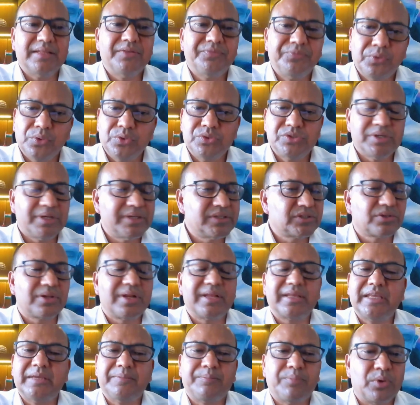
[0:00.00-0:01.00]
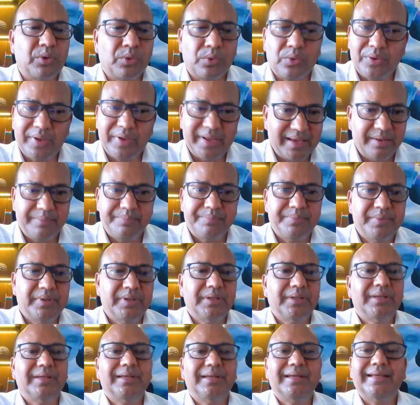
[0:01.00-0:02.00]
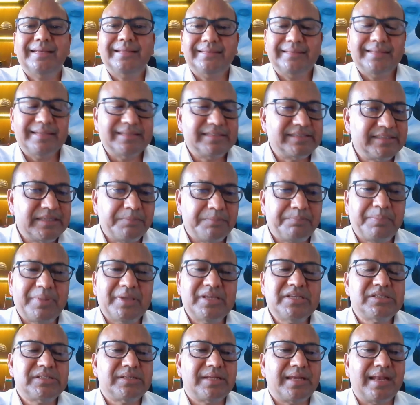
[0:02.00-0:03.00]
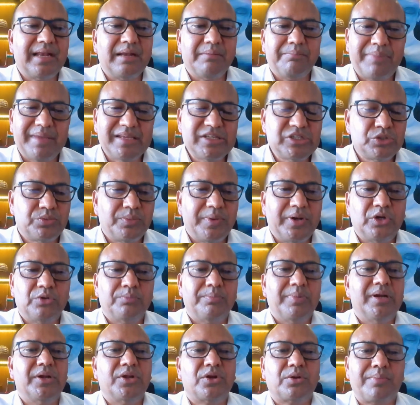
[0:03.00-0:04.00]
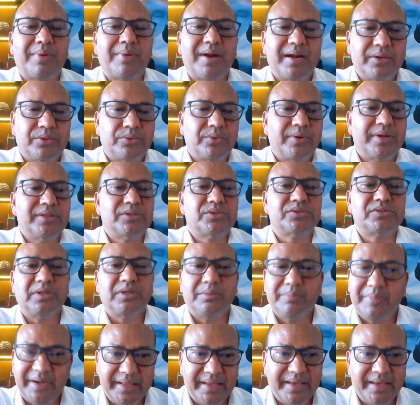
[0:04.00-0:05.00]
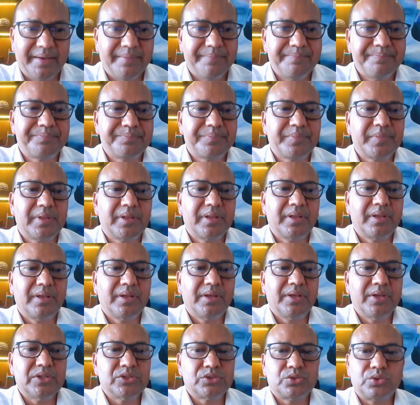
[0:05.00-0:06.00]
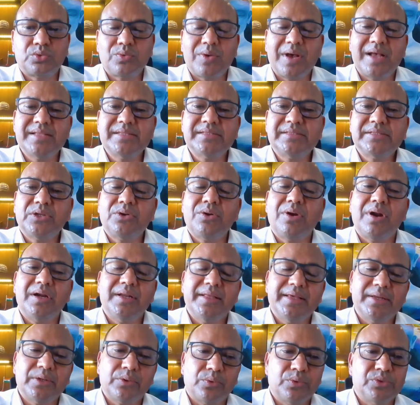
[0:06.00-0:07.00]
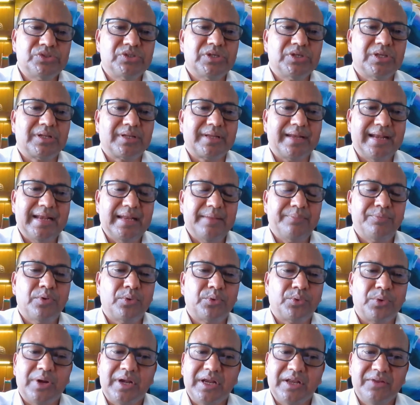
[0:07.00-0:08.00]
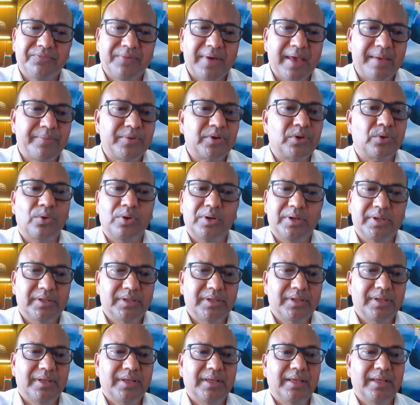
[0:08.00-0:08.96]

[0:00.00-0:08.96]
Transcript: and the future is going to keep on growing up. The cheapest and best way to build a brand today is social media. So to answer your earlier question, right? If you're 25-year-old,